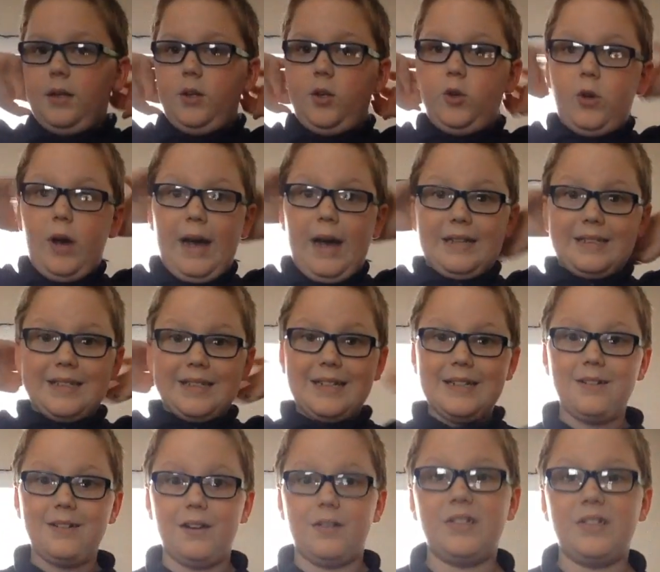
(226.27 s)
you guys
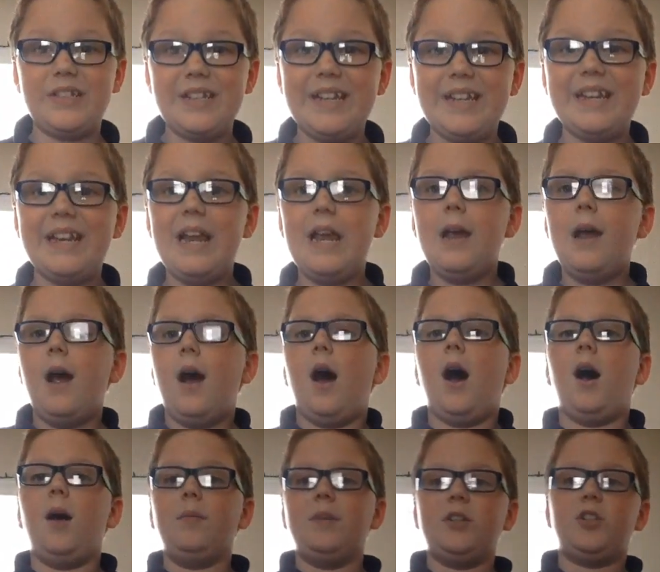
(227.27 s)
stick around to see
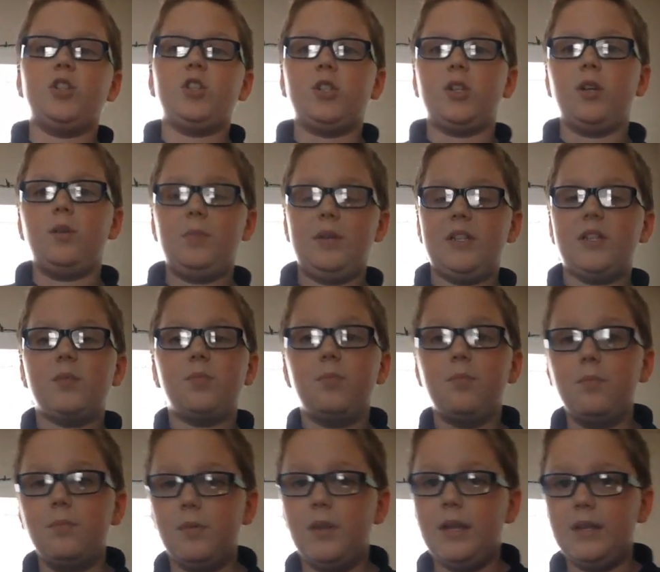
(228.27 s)
um, it's just gonna be
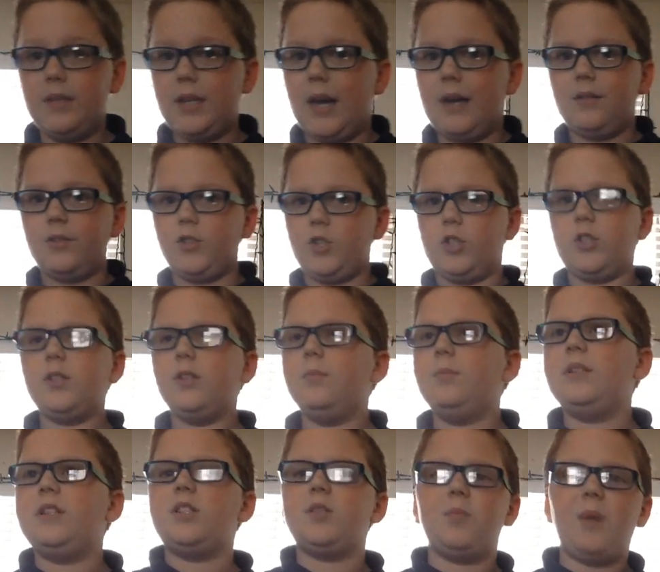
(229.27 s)
the title's just gonna
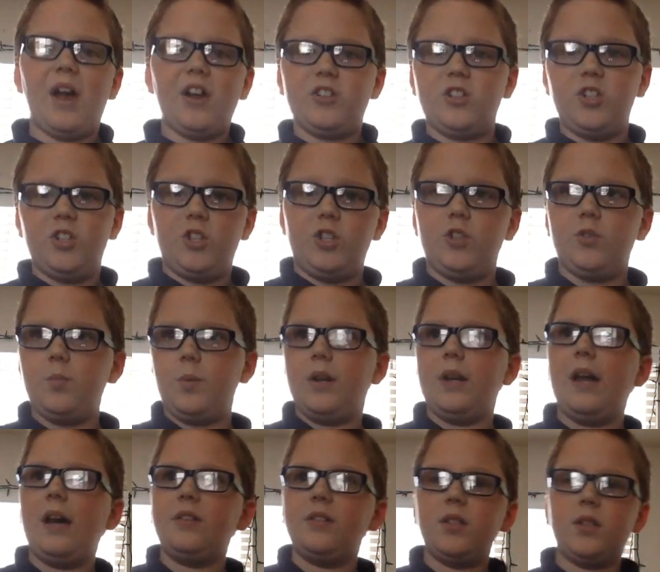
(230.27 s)
be smashing
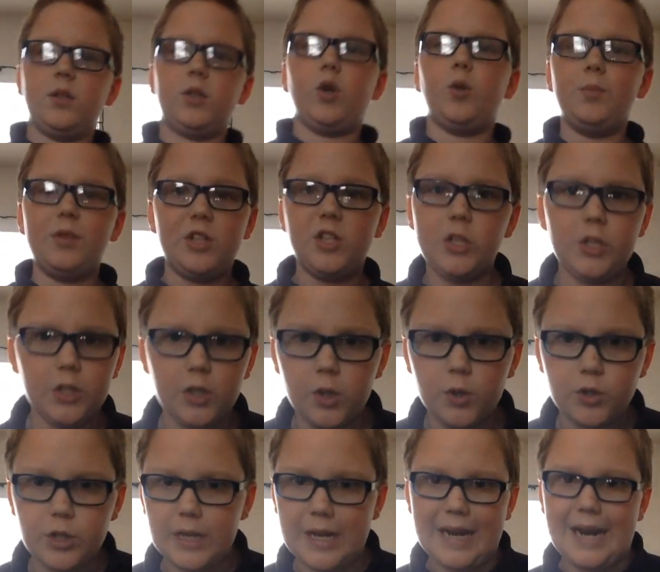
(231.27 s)
gingerbread houses, so be sure to
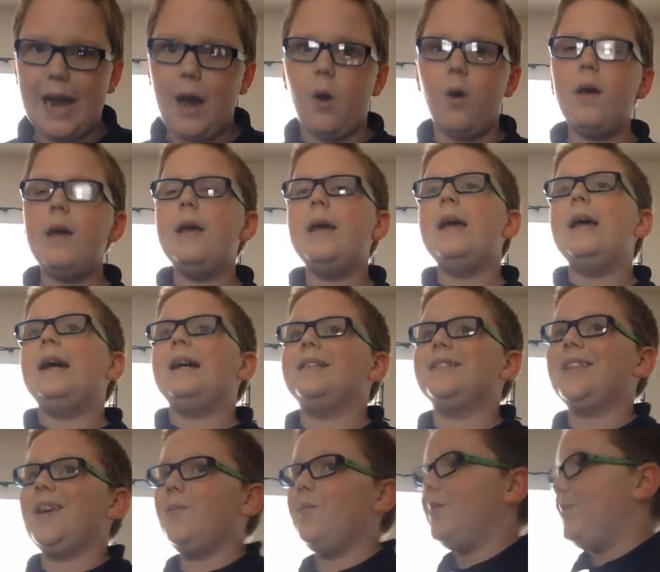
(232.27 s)
go check it out.
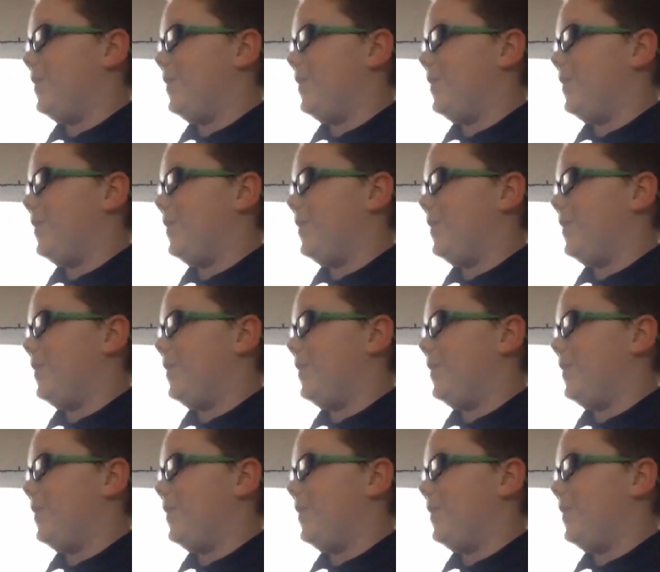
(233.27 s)
And same